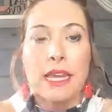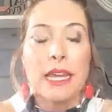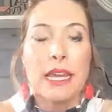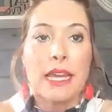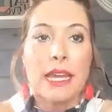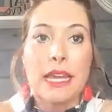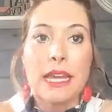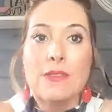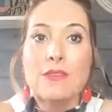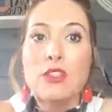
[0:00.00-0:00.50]

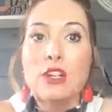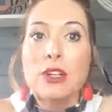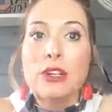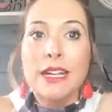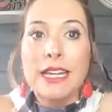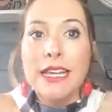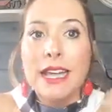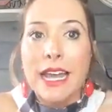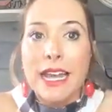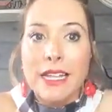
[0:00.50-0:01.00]
if they're
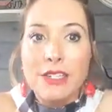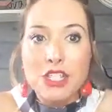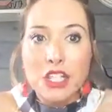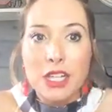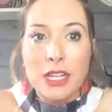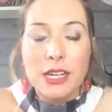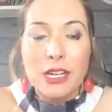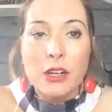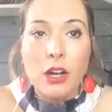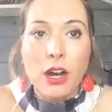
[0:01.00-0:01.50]
engaging
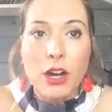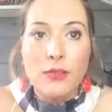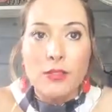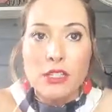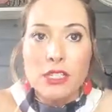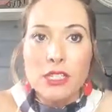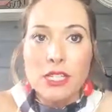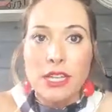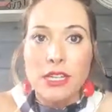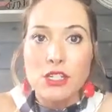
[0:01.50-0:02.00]
in a
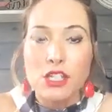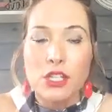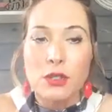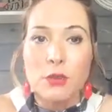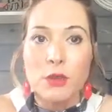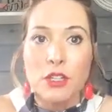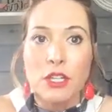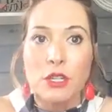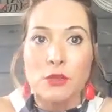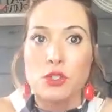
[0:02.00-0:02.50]
conversation
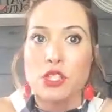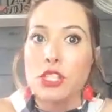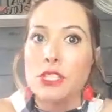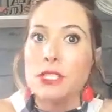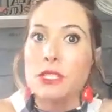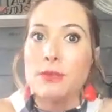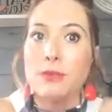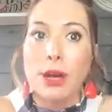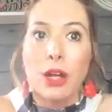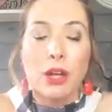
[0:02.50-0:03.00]
with you, just
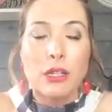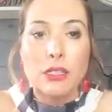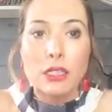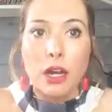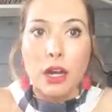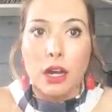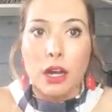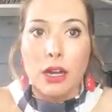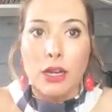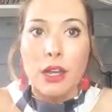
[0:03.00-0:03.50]
small
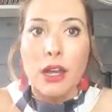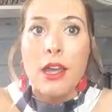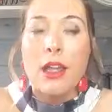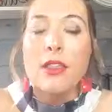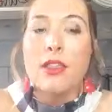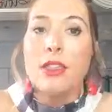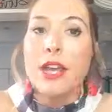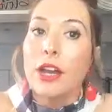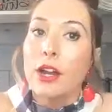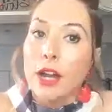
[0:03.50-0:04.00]
talk,
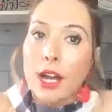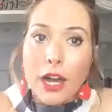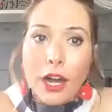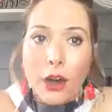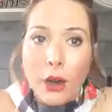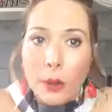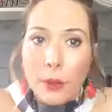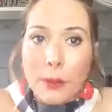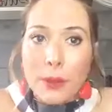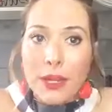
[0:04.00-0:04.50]
they're
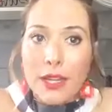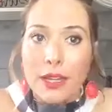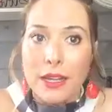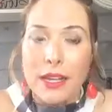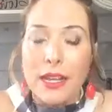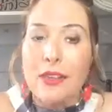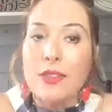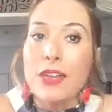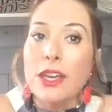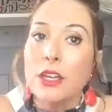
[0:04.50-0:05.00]
open,
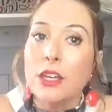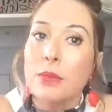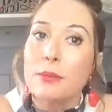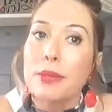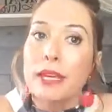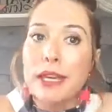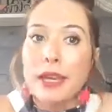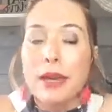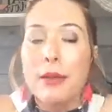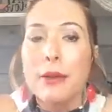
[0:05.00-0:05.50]
and they could
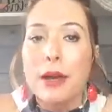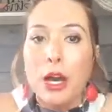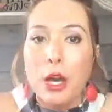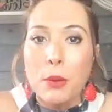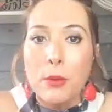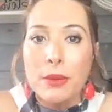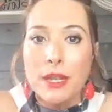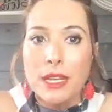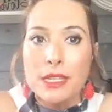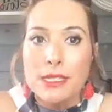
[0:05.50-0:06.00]
become
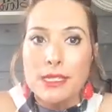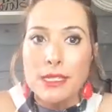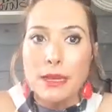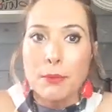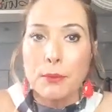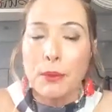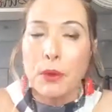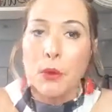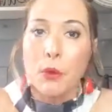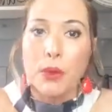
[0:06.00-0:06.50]
open at some
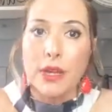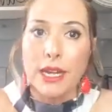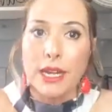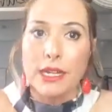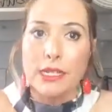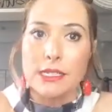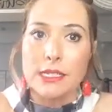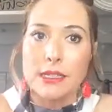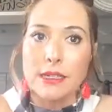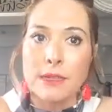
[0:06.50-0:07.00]

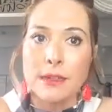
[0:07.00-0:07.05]
point.